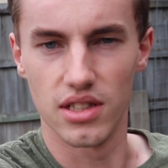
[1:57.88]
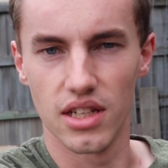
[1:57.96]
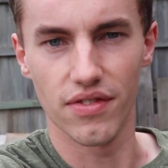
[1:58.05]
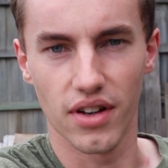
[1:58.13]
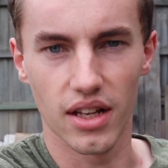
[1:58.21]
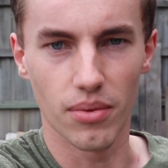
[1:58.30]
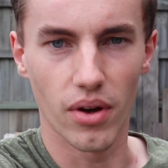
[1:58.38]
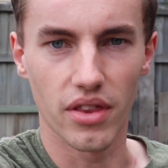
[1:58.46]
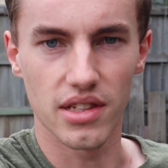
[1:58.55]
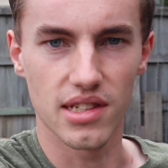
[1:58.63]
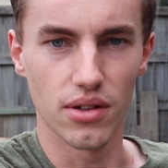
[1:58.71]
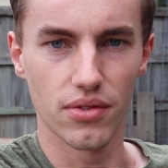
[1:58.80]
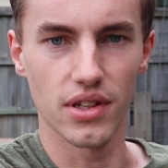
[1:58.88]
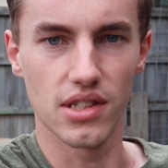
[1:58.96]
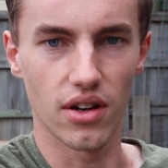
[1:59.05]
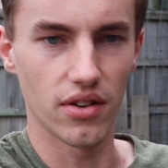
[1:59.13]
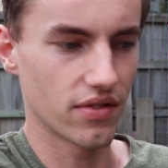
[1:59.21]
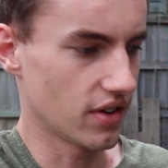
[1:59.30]
definitely want the
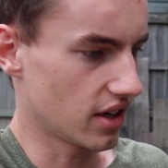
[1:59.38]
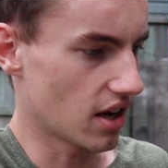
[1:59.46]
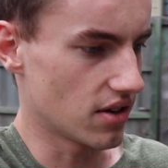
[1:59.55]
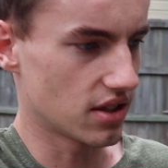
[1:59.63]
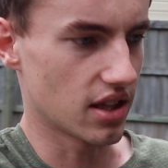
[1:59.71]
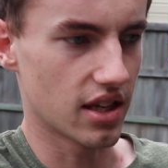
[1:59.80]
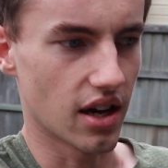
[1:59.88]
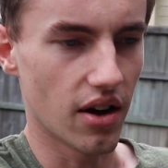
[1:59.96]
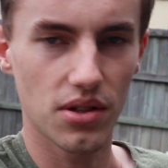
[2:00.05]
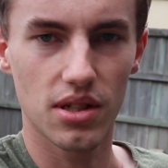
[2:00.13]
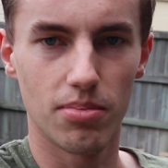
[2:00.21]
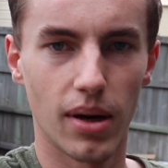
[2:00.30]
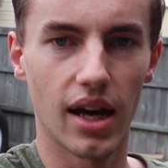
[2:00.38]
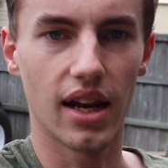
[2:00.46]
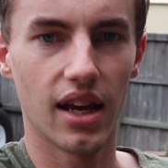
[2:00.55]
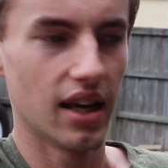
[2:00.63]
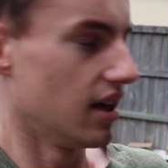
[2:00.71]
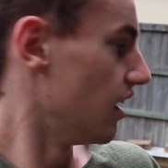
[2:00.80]
Sylvies on for going to the coast, but
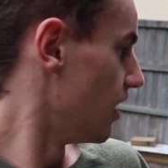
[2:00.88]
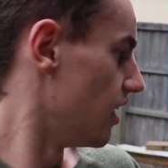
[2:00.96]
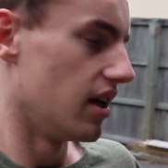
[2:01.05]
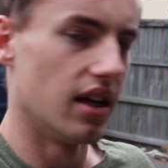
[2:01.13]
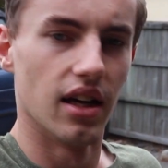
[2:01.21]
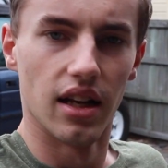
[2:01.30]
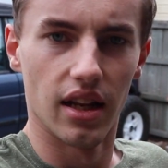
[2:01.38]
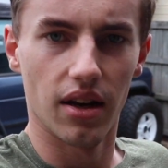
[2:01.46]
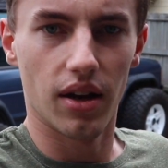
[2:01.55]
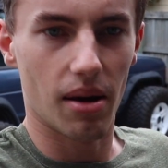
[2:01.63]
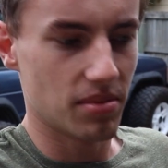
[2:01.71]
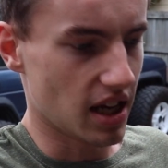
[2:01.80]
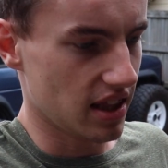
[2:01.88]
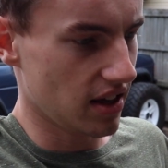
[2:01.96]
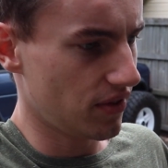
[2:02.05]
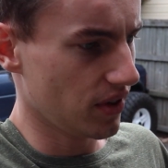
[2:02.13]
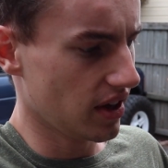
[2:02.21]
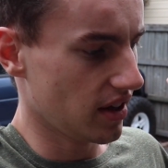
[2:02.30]
a little update there
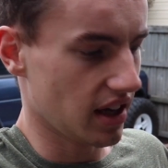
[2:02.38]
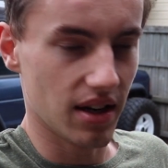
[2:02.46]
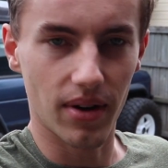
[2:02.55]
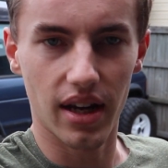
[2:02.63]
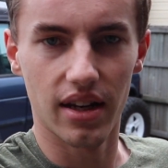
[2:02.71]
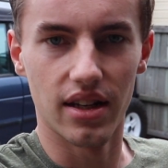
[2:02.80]
for you. Anyway,